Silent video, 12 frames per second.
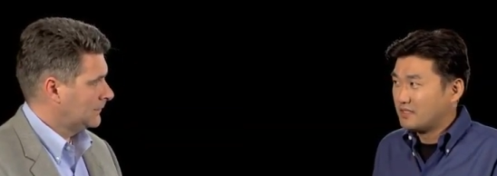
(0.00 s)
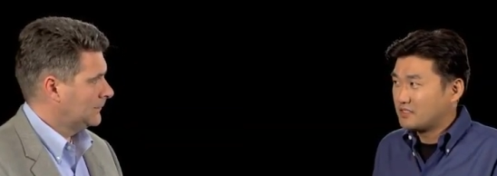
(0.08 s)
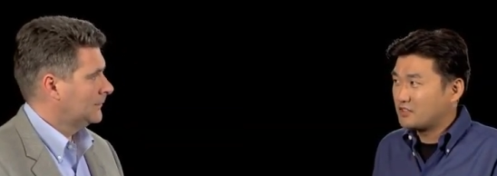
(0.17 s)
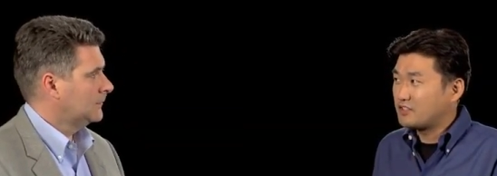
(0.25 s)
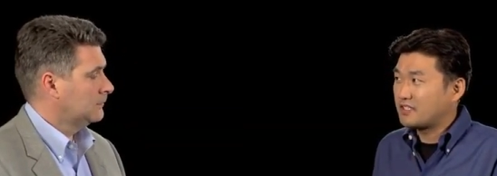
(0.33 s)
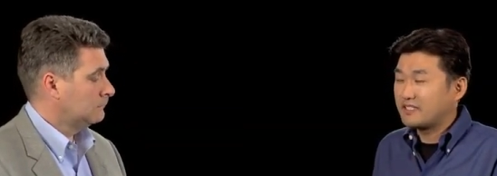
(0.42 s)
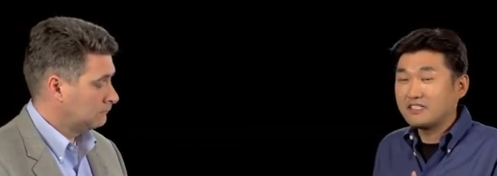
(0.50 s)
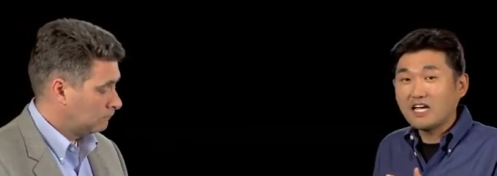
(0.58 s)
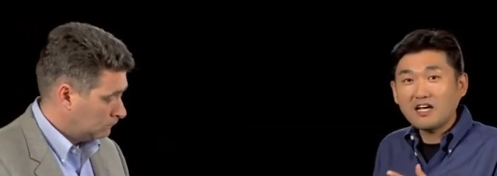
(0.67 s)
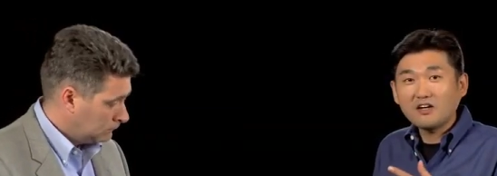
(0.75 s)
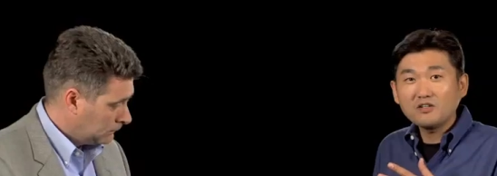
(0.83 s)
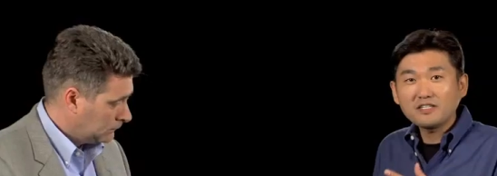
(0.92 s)
Speaker 1: So you can
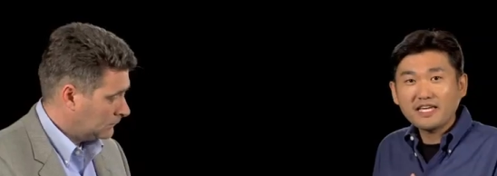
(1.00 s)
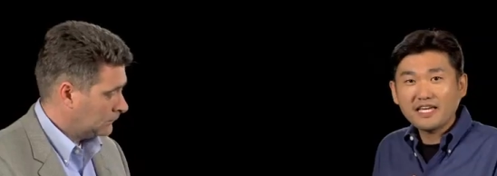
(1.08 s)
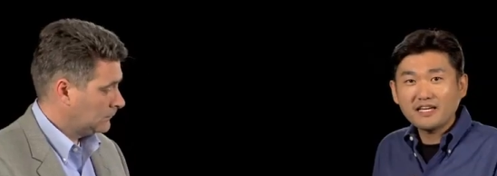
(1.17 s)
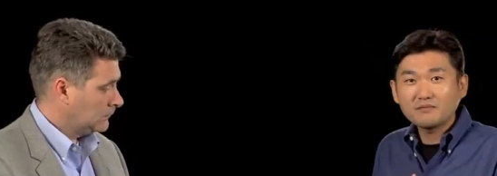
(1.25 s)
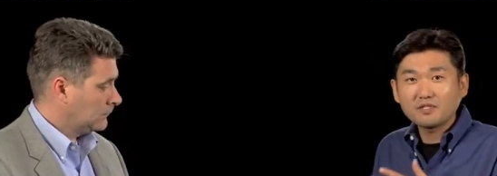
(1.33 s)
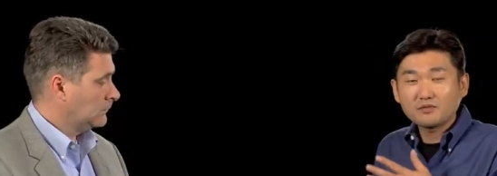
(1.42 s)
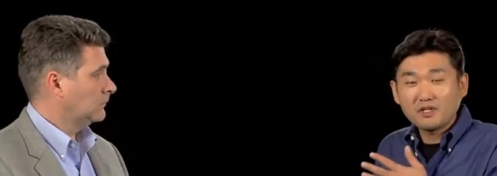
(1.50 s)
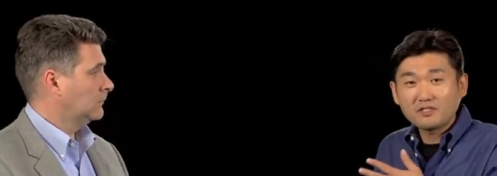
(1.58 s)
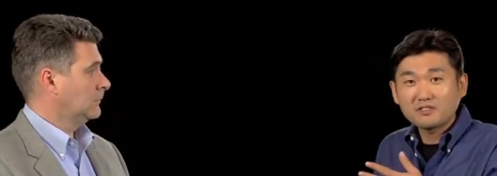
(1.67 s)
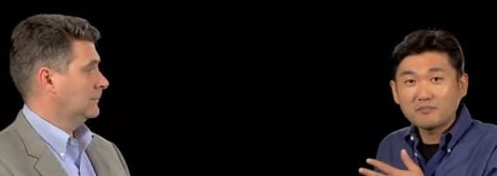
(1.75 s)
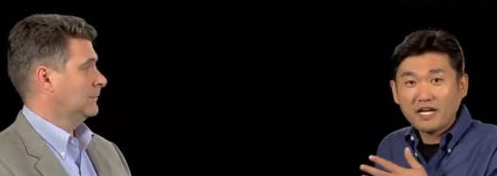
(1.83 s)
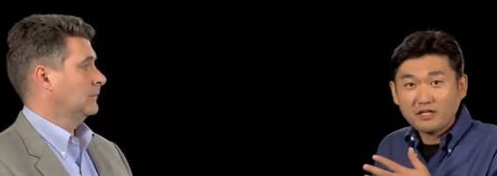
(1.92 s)
not only have the
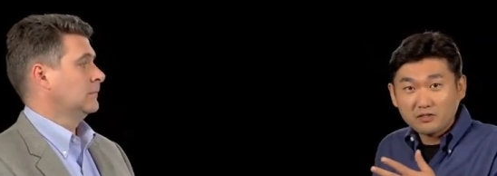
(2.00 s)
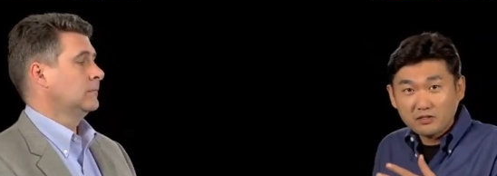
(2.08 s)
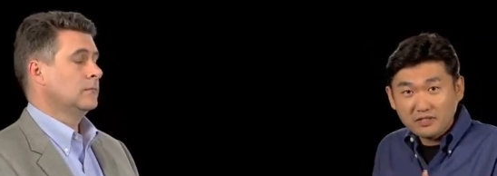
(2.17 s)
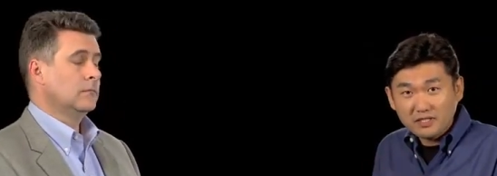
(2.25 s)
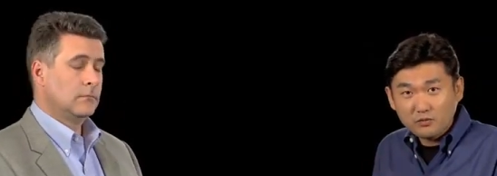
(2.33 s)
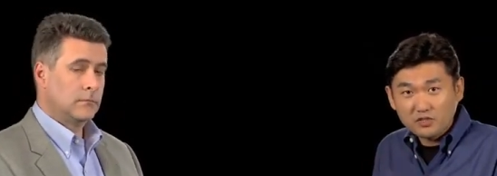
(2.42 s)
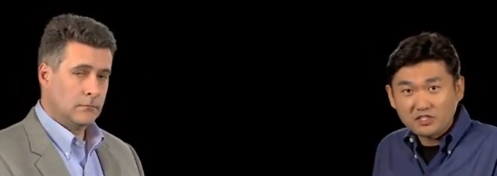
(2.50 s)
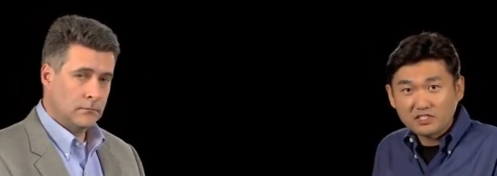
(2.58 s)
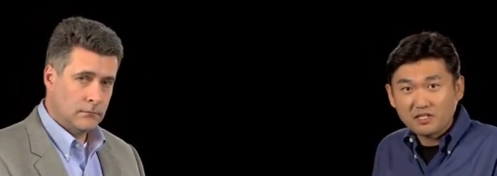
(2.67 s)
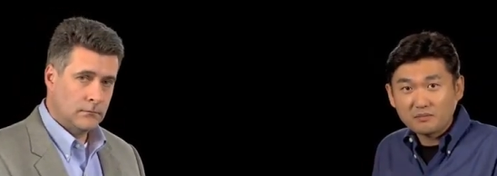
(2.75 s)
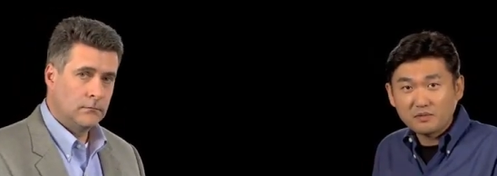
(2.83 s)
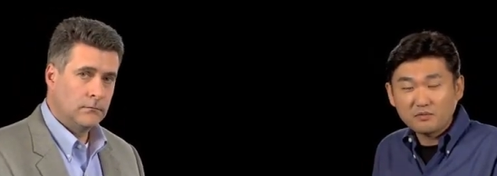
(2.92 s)
front to back cooling, which is
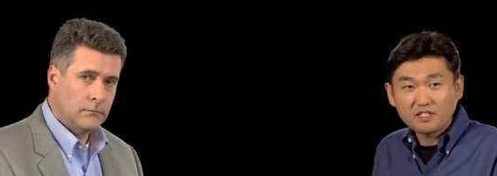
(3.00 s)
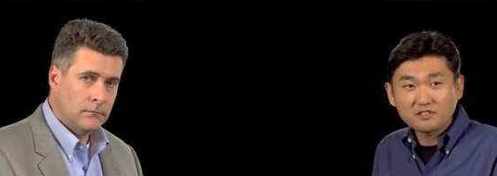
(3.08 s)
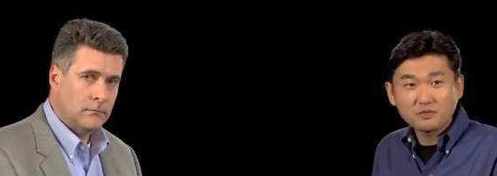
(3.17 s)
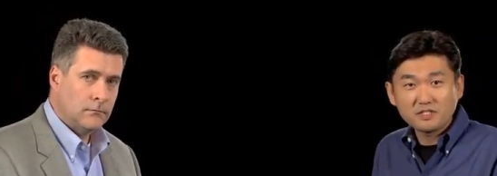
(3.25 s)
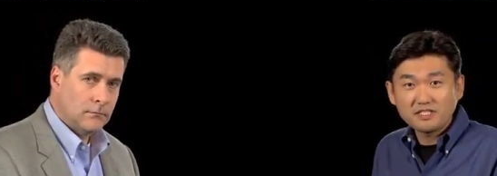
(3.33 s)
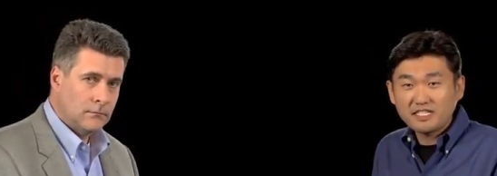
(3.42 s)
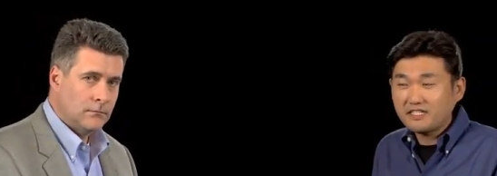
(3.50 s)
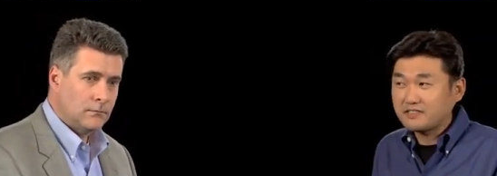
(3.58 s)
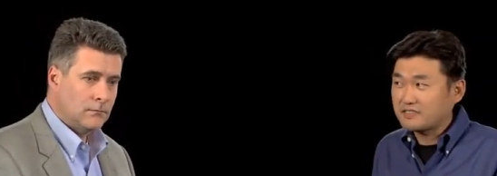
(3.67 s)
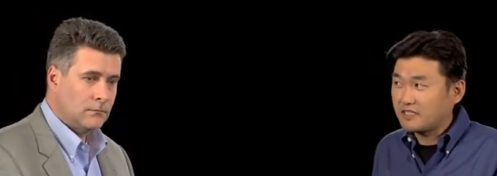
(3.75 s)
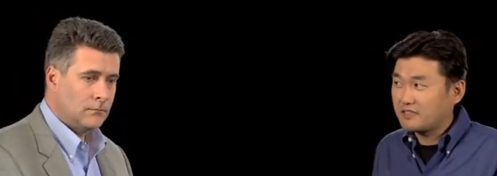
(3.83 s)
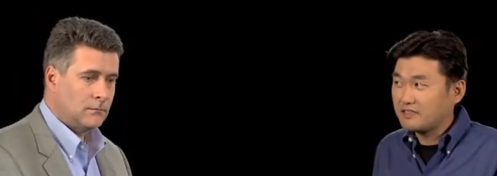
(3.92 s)
optimized for the data
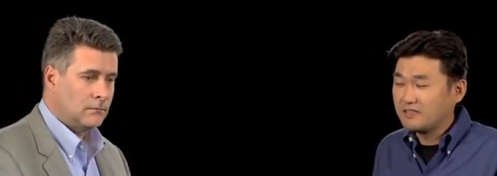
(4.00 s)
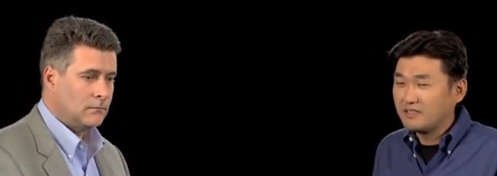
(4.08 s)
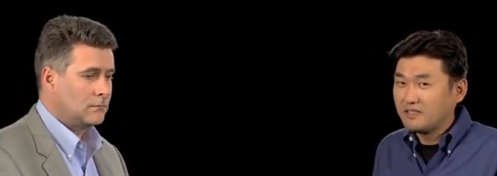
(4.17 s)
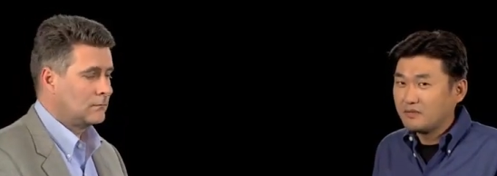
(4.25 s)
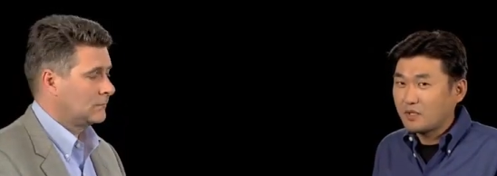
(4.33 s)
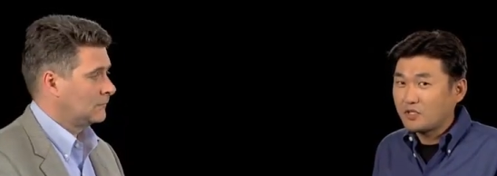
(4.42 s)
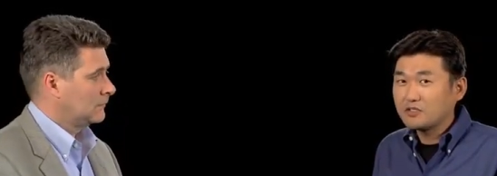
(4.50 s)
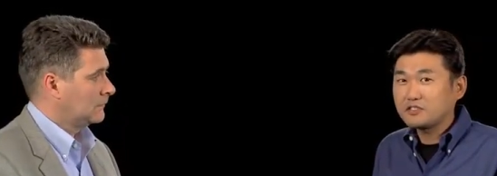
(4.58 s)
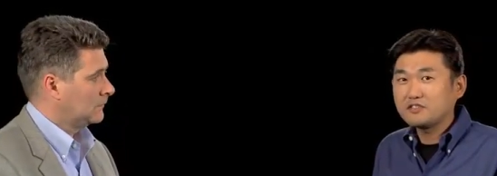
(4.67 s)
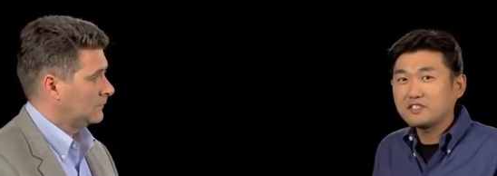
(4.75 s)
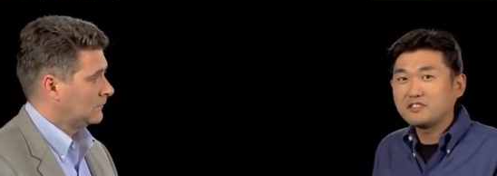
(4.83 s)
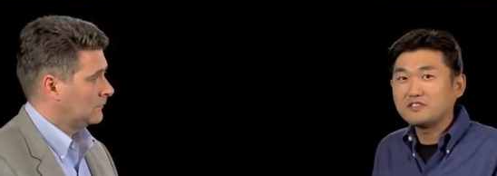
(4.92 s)
center, but also
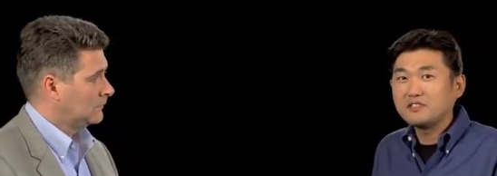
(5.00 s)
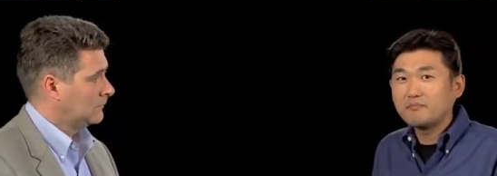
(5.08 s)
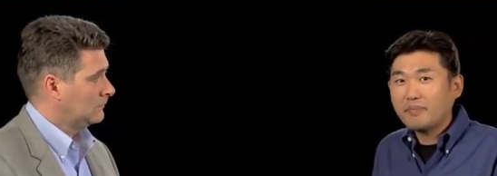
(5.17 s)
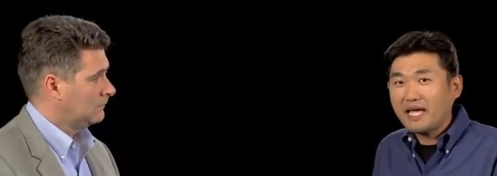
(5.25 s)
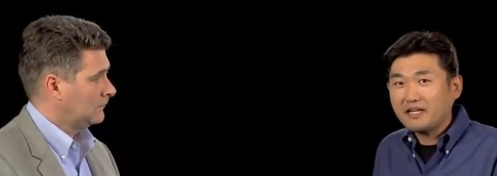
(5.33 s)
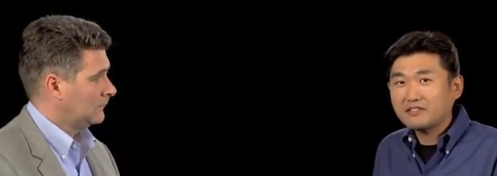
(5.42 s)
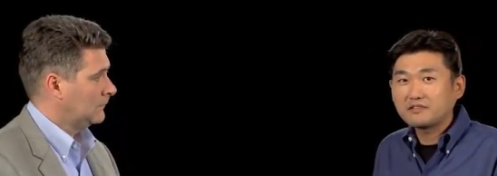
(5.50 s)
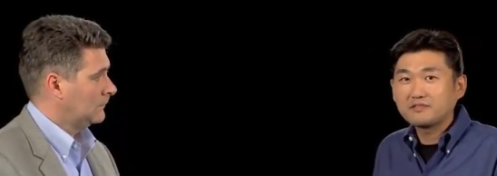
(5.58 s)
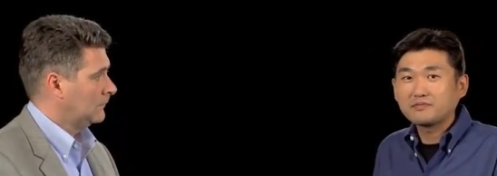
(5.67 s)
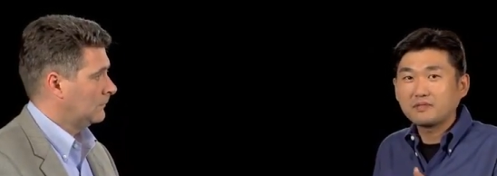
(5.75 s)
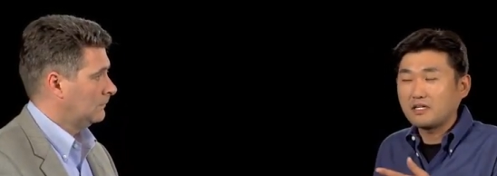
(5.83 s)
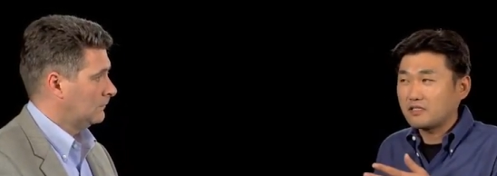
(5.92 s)
you can do the back to
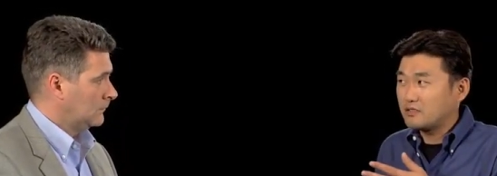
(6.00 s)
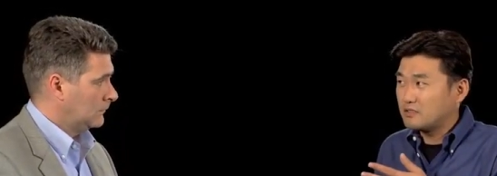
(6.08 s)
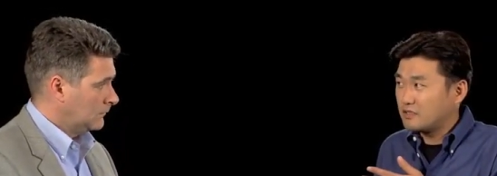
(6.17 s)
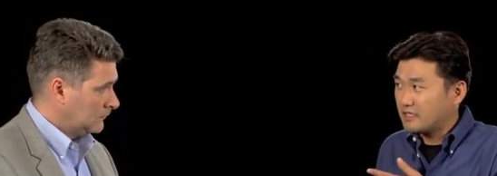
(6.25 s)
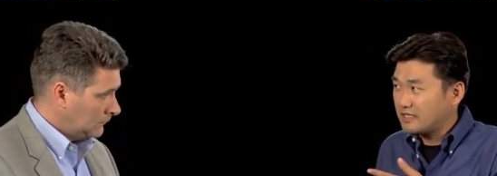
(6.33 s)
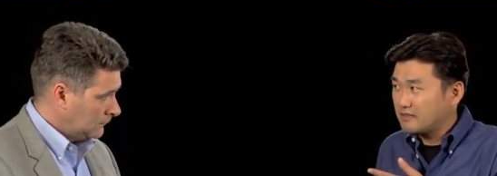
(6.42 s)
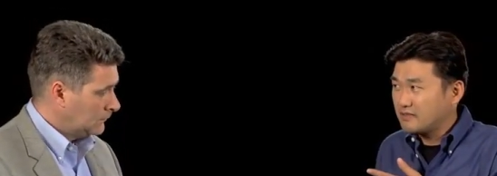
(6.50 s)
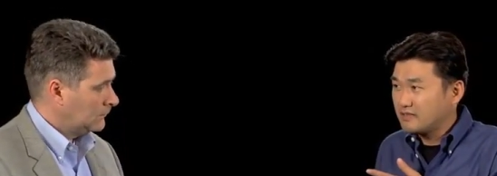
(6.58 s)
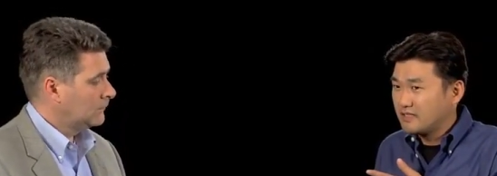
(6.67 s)
front cooling,